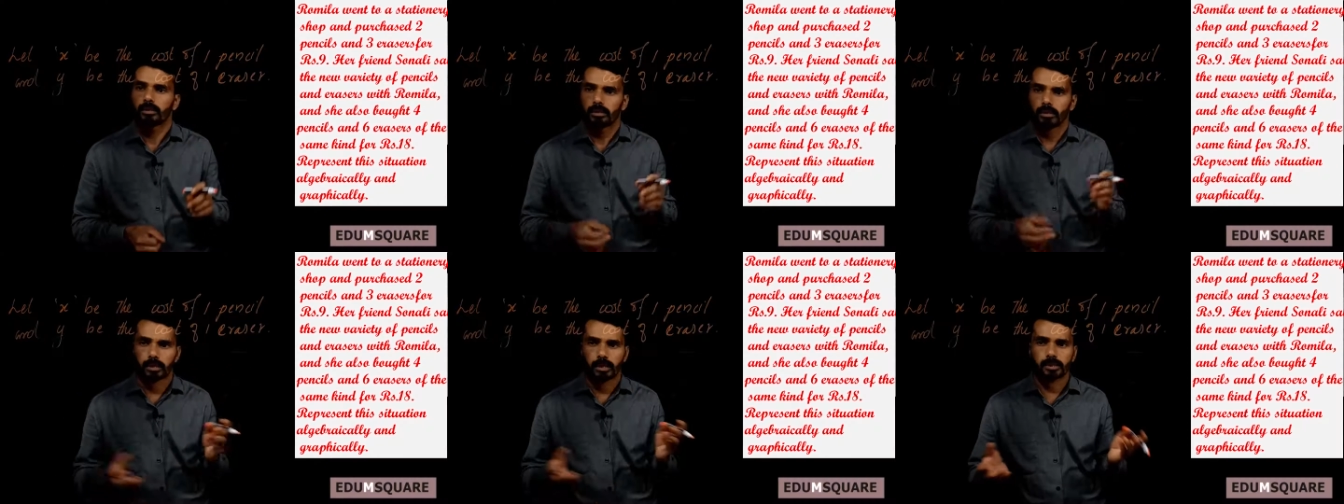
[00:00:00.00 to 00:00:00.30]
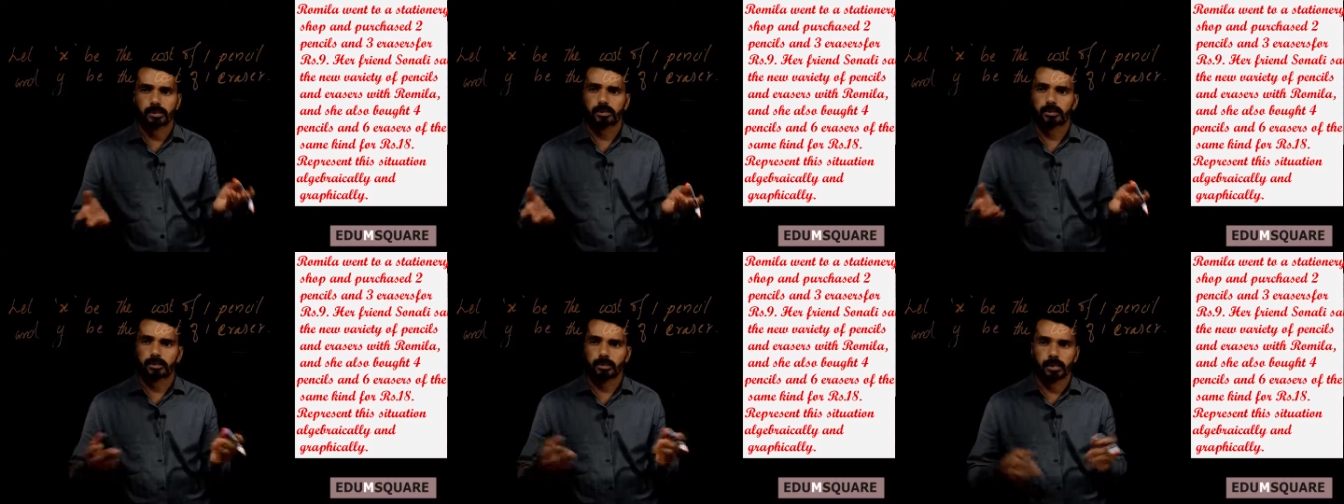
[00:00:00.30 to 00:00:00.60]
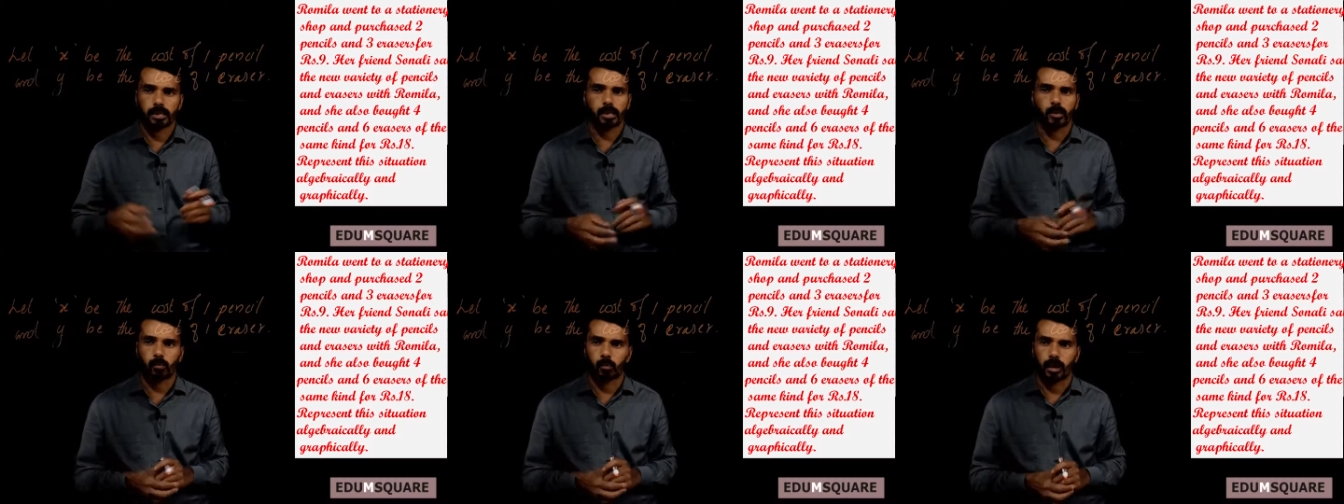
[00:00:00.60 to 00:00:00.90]
yes,
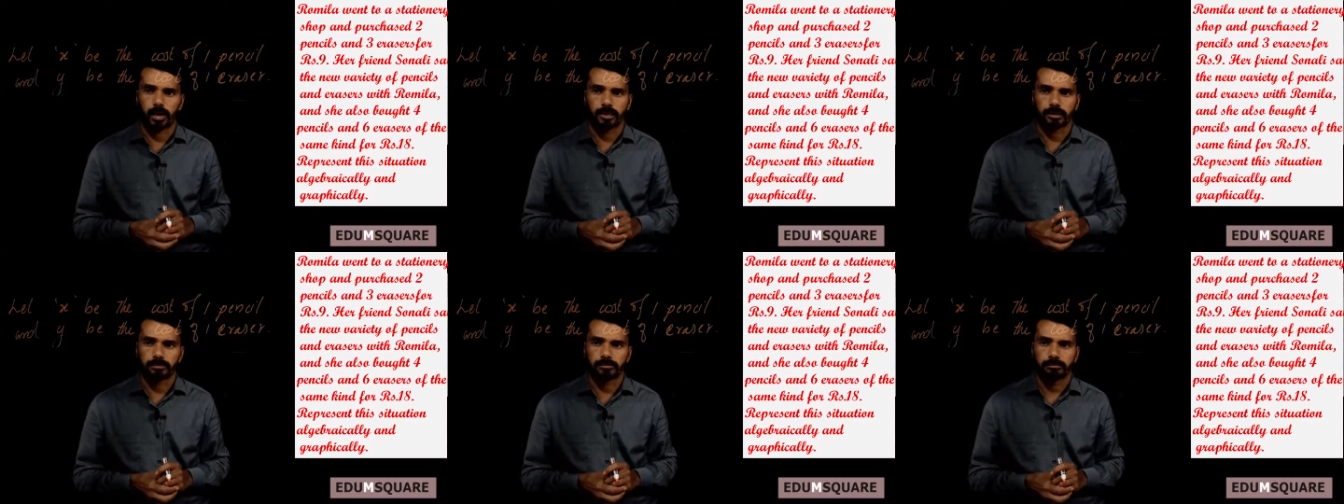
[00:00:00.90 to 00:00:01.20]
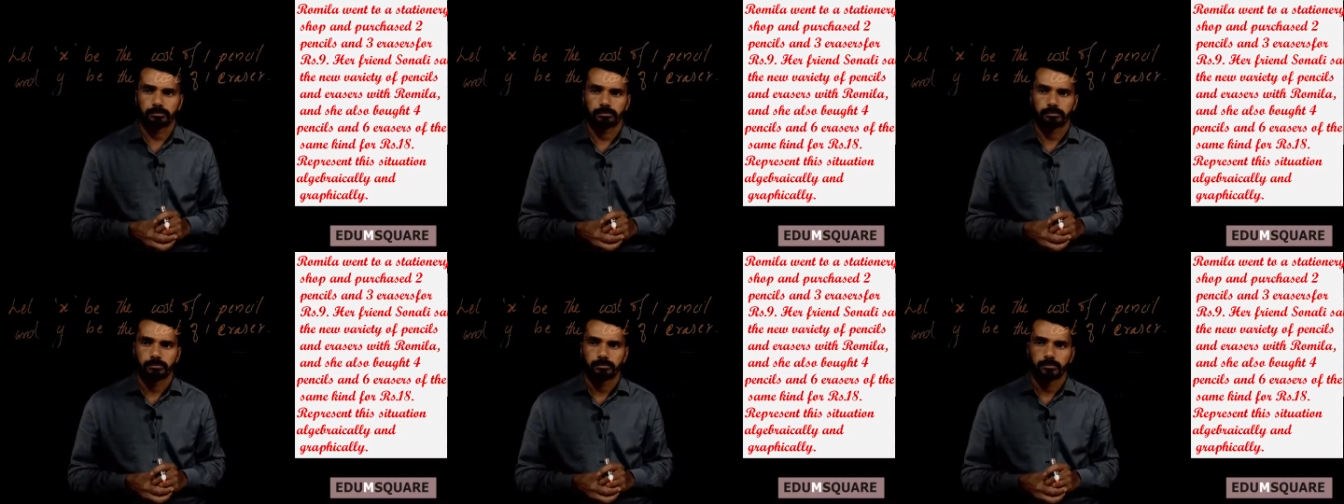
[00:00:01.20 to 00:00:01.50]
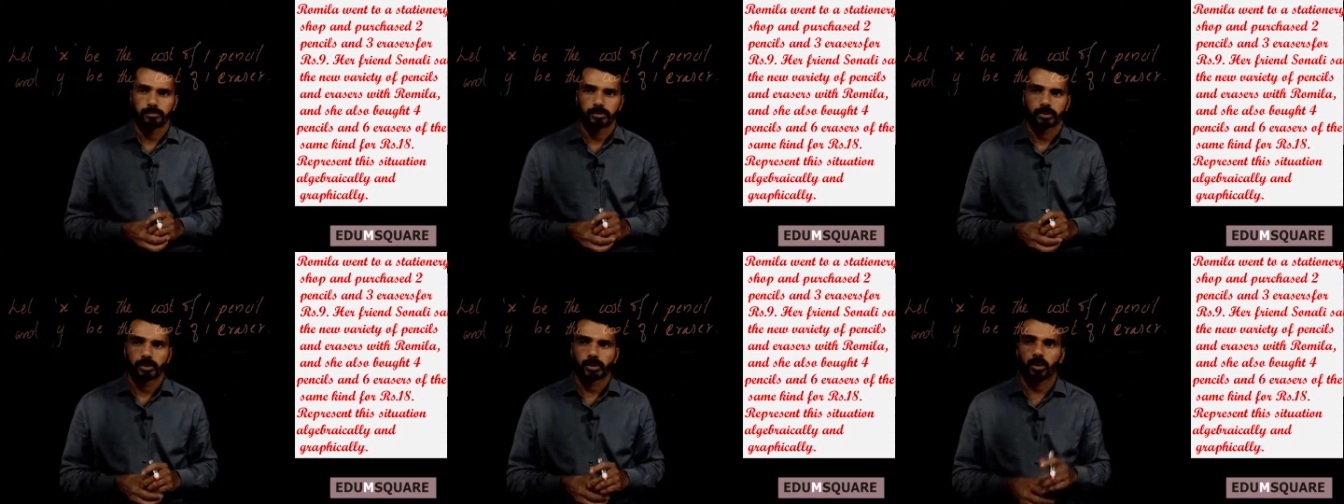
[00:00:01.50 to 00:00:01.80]
3y.
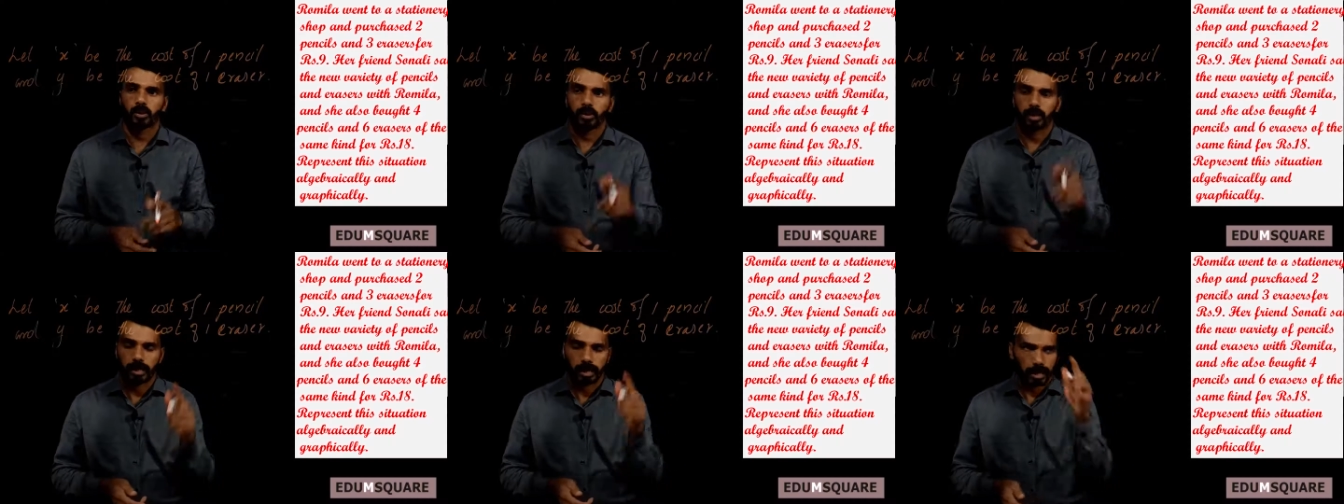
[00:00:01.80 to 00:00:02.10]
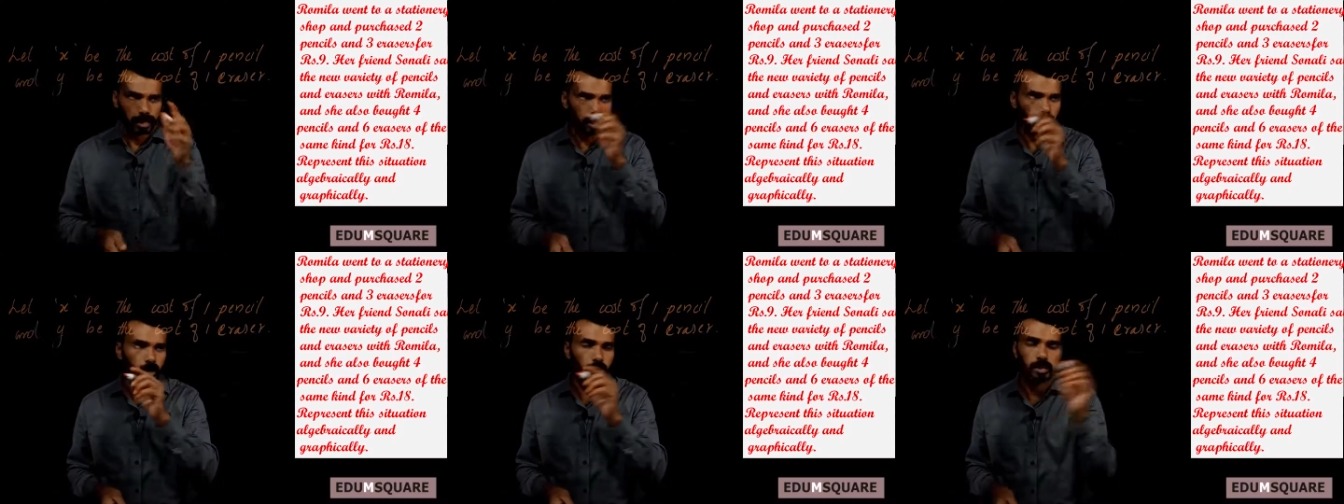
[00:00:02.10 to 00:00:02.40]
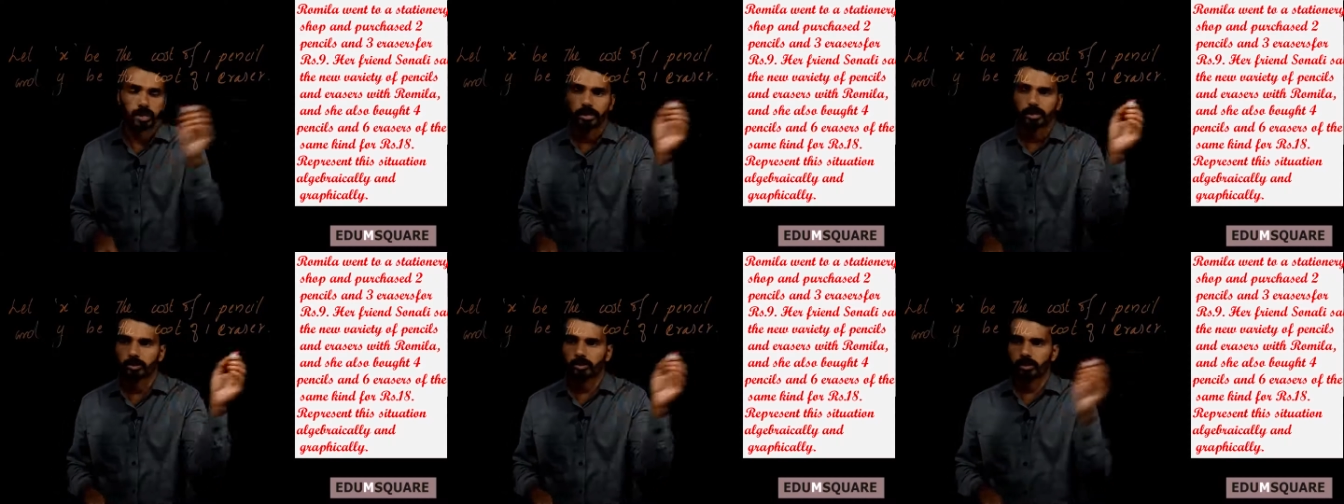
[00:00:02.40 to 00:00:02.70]
So
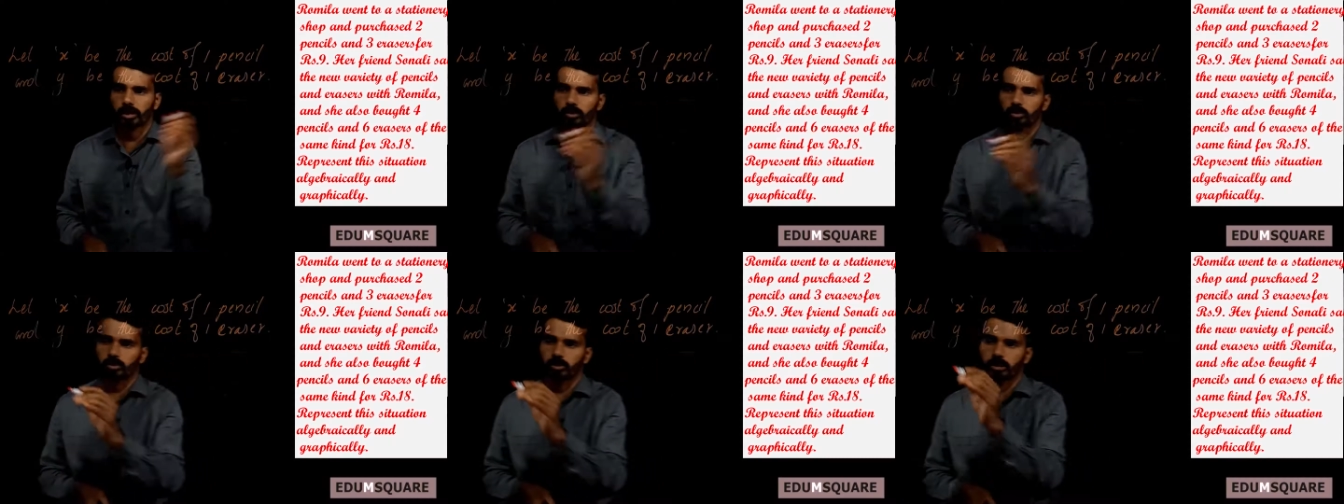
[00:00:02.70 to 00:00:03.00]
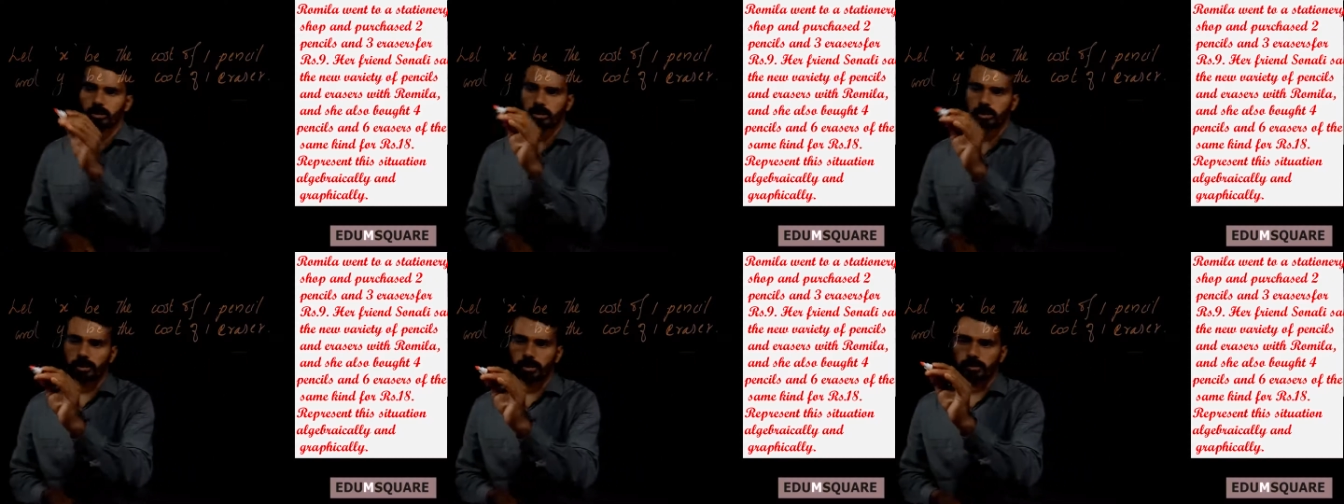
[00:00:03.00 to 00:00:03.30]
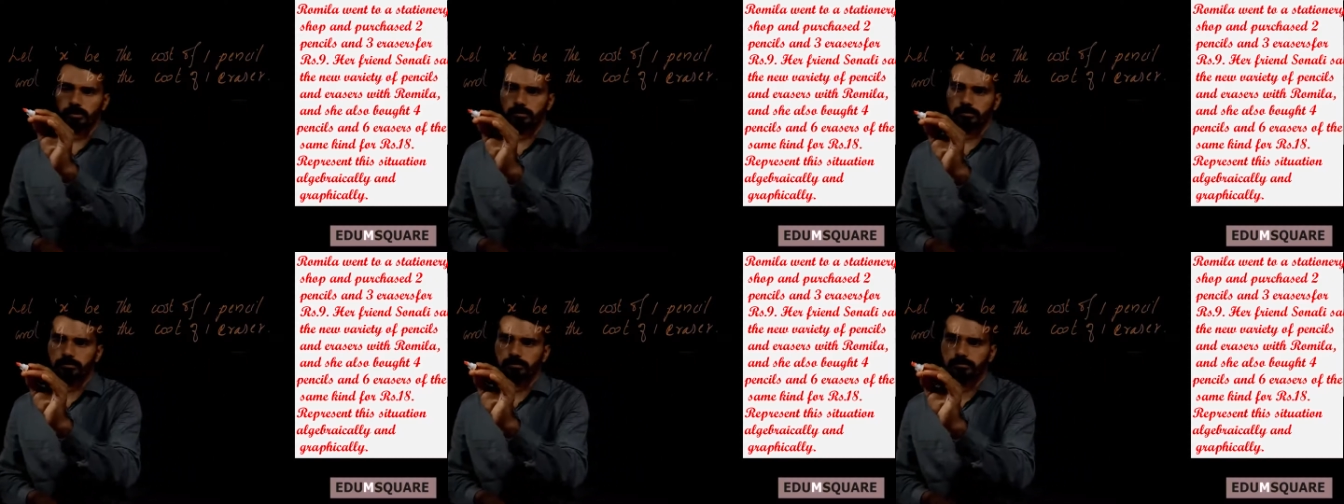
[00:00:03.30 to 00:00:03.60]
according to the
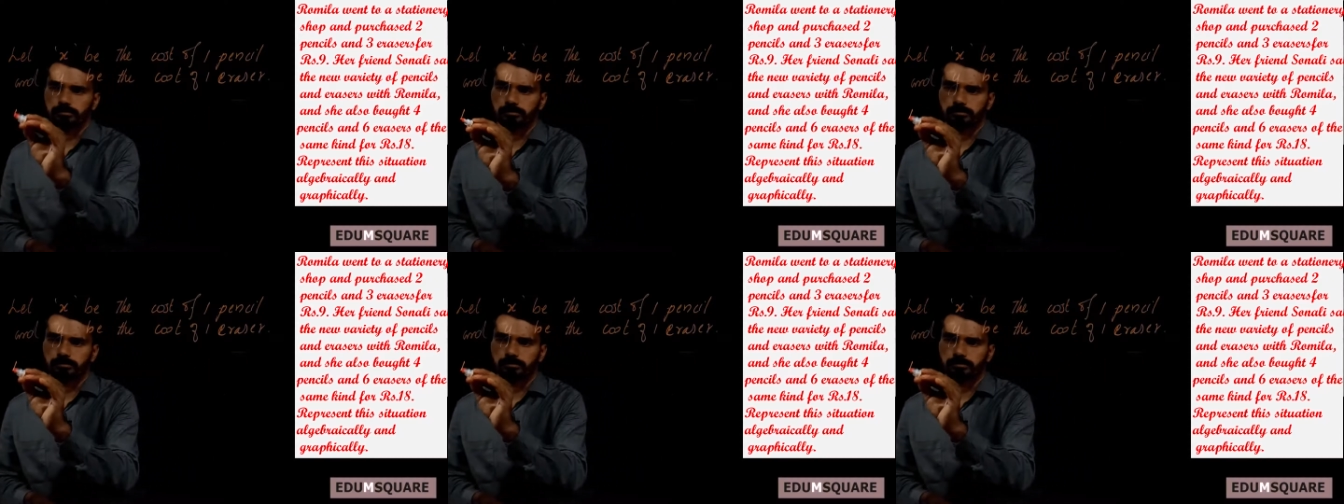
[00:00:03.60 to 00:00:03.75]
question,